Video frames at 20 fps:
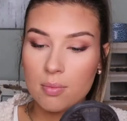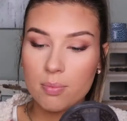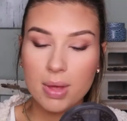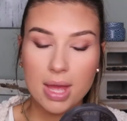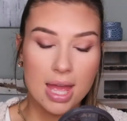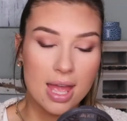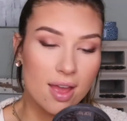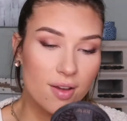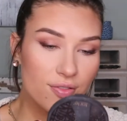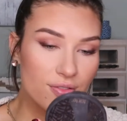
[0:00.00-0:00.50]
But
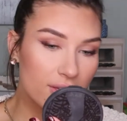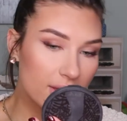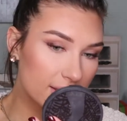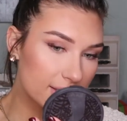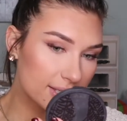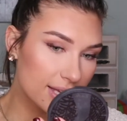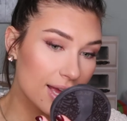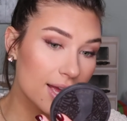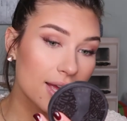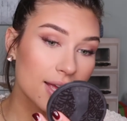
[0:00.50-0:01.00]
if
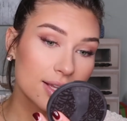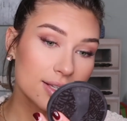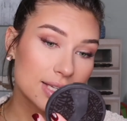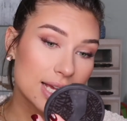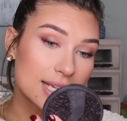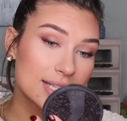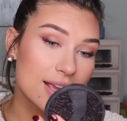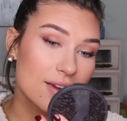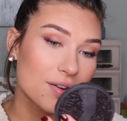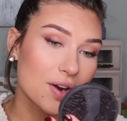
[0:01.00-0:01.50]
this
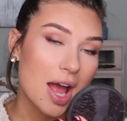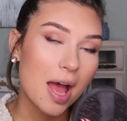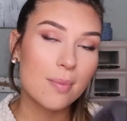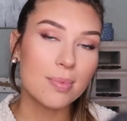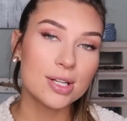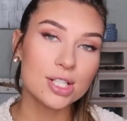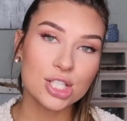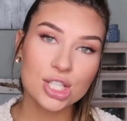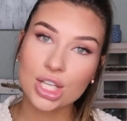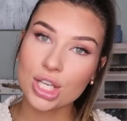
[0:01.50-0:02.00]
does ever
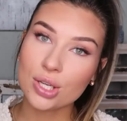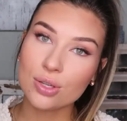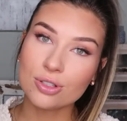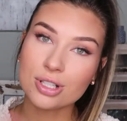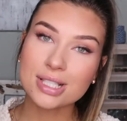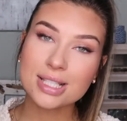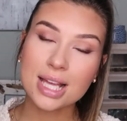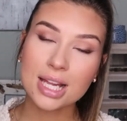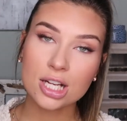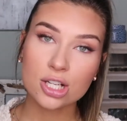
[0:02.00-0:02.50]
happen to you,
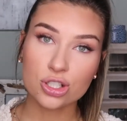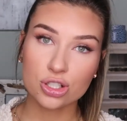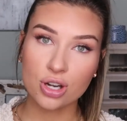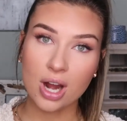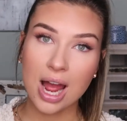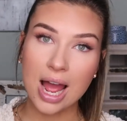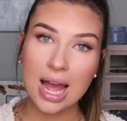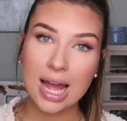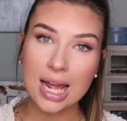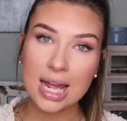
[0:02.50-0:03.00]
just let it
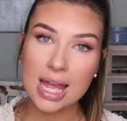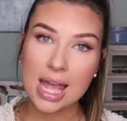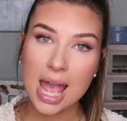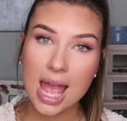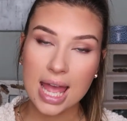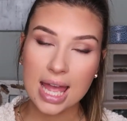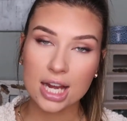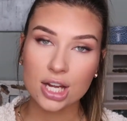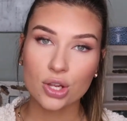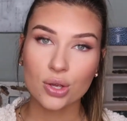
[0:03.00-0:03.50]
dry
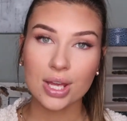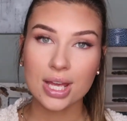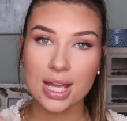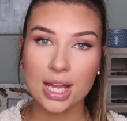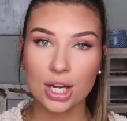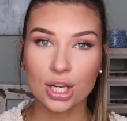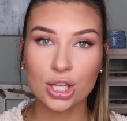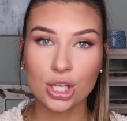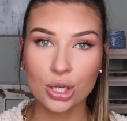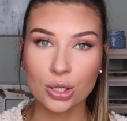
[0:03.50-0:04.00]
and you can
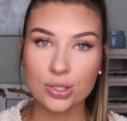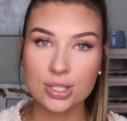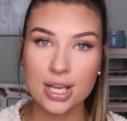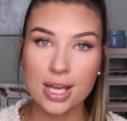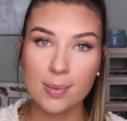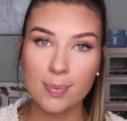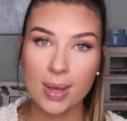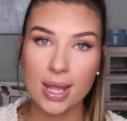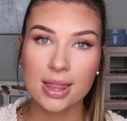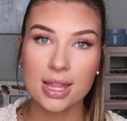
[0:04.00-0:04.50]
get a
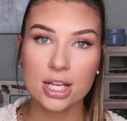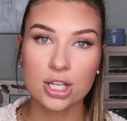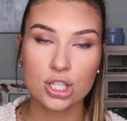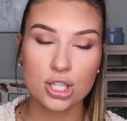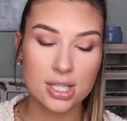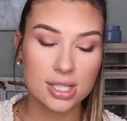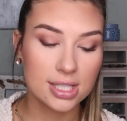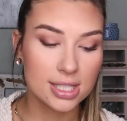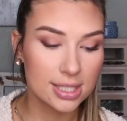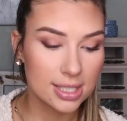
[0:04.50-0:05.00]
Q-tip and then
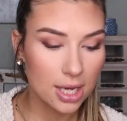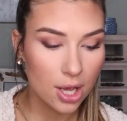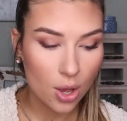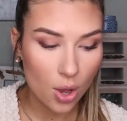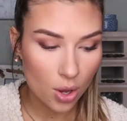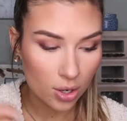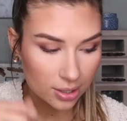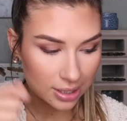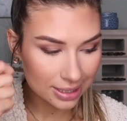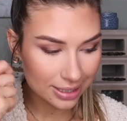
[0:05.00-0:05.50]
just
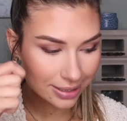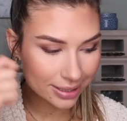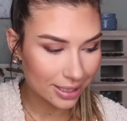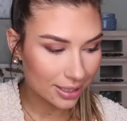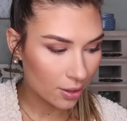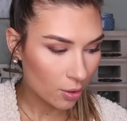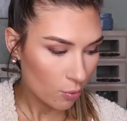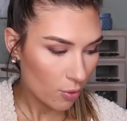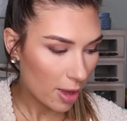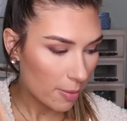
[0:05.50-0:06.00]

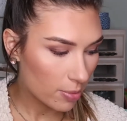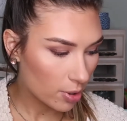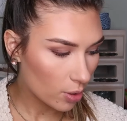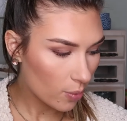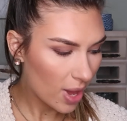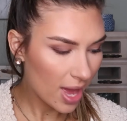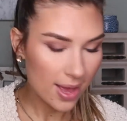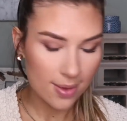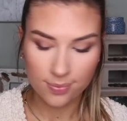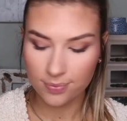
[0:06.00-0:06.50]
wipe it
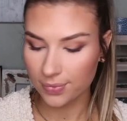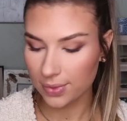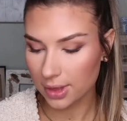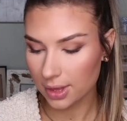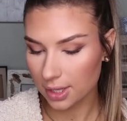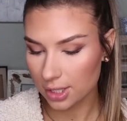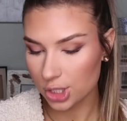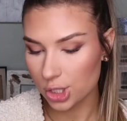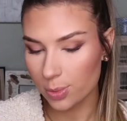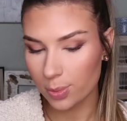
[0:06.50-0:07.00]
away.
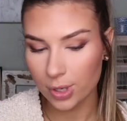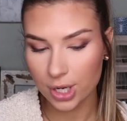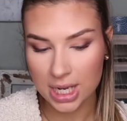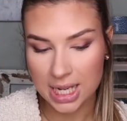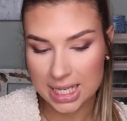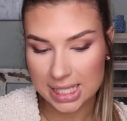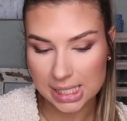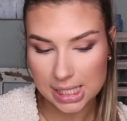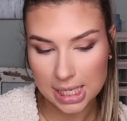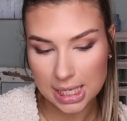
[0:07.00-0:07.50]
Super
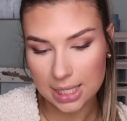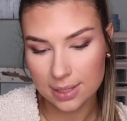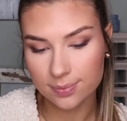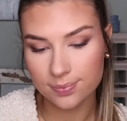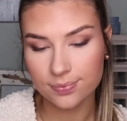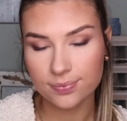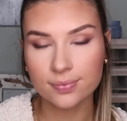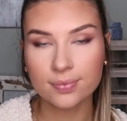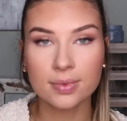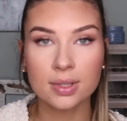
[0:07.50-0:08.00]
easy,
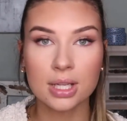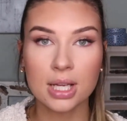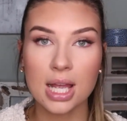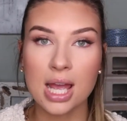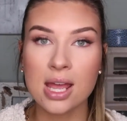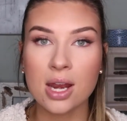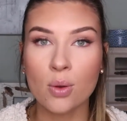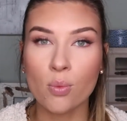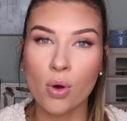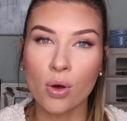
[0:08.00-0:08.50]

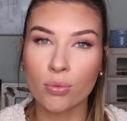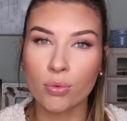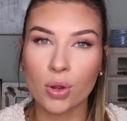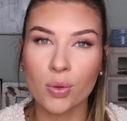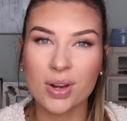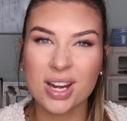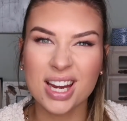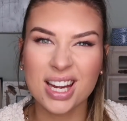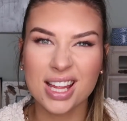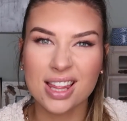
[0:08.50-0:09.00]
and it won't
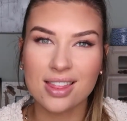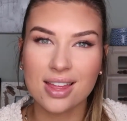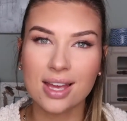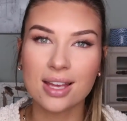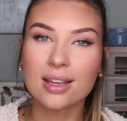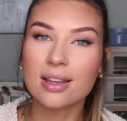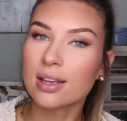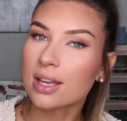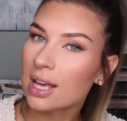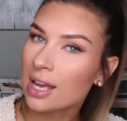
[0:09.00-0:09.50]
ruin
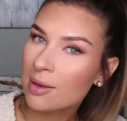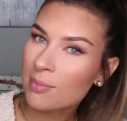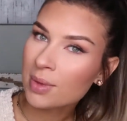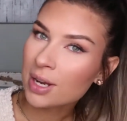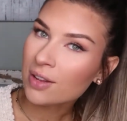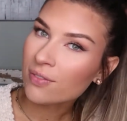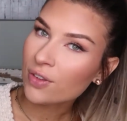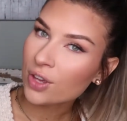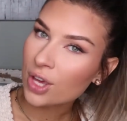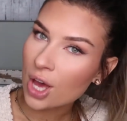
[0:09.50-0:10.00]
anything.
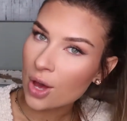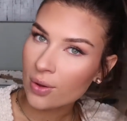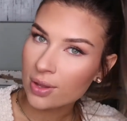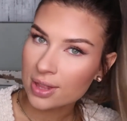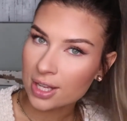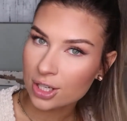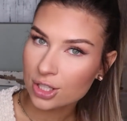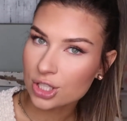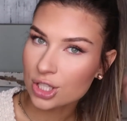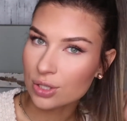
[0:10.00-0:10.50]
But if you go in
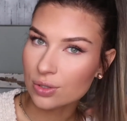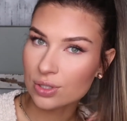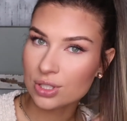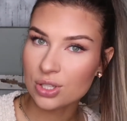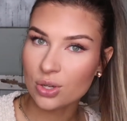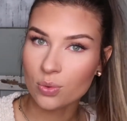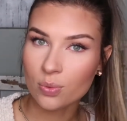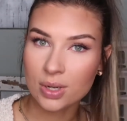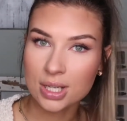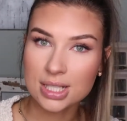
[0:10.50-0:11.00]
there too
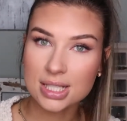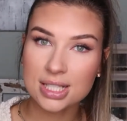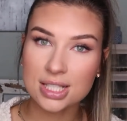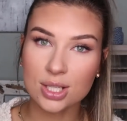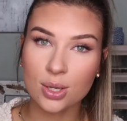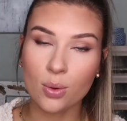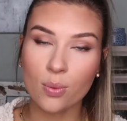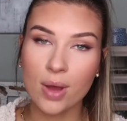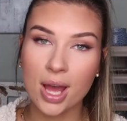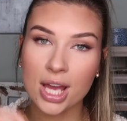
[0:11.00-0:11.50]
soon when it's
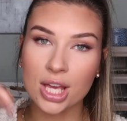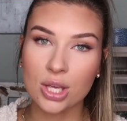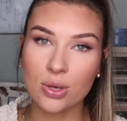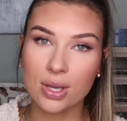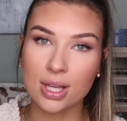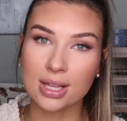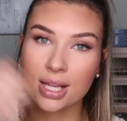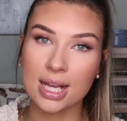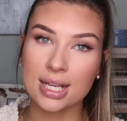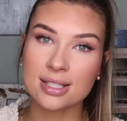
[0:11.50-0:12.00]
still wet, you
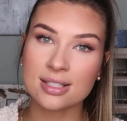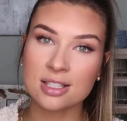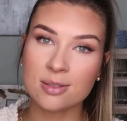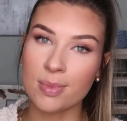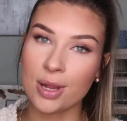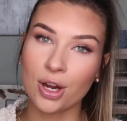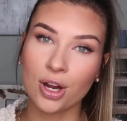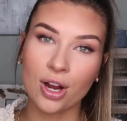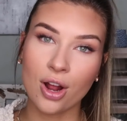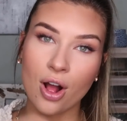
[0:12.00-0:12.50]
can like
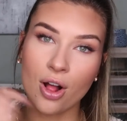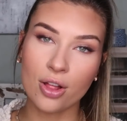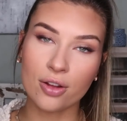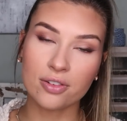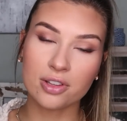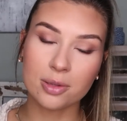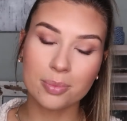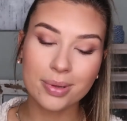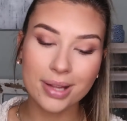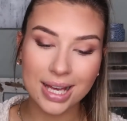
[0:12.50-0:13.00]
smear it all
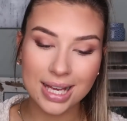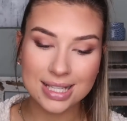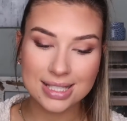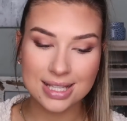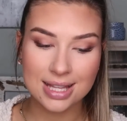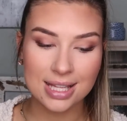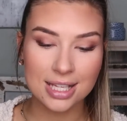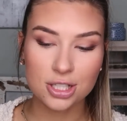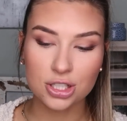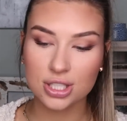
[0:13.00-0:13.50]
over the place
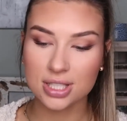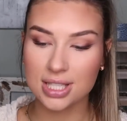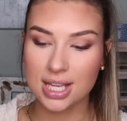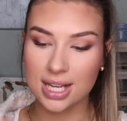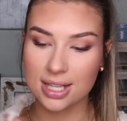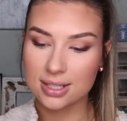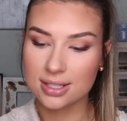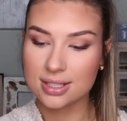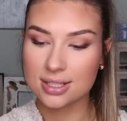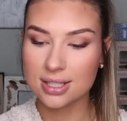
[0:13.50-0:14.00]
and it just
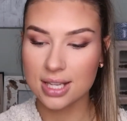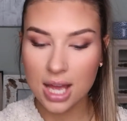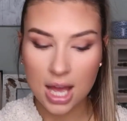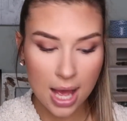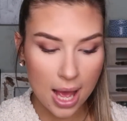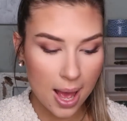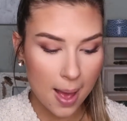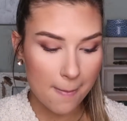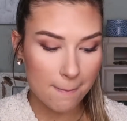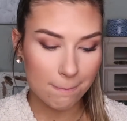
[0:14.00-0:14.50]
gets
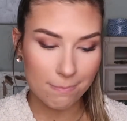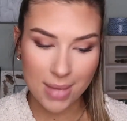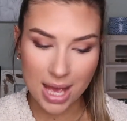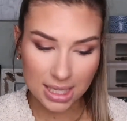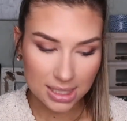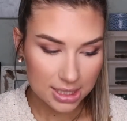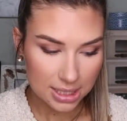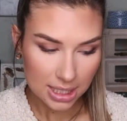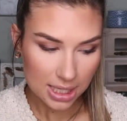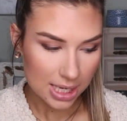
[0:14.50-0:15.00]

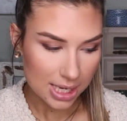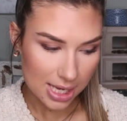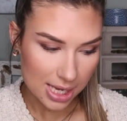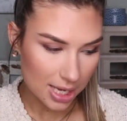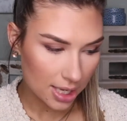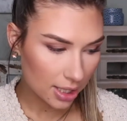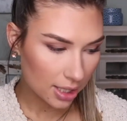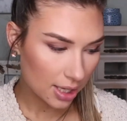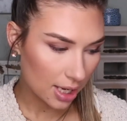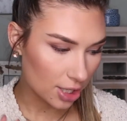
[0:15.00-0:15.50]

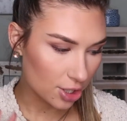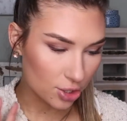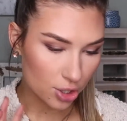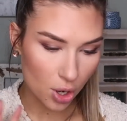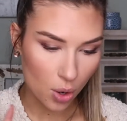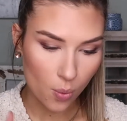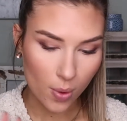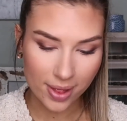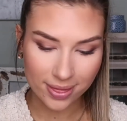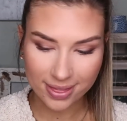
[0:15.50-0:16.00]
messy, and you
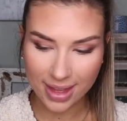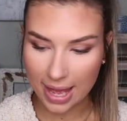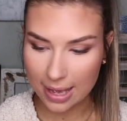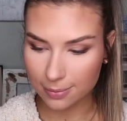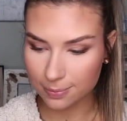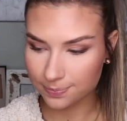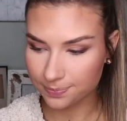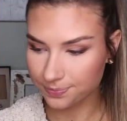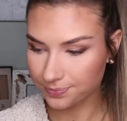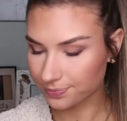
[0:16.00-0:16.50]
don't want that.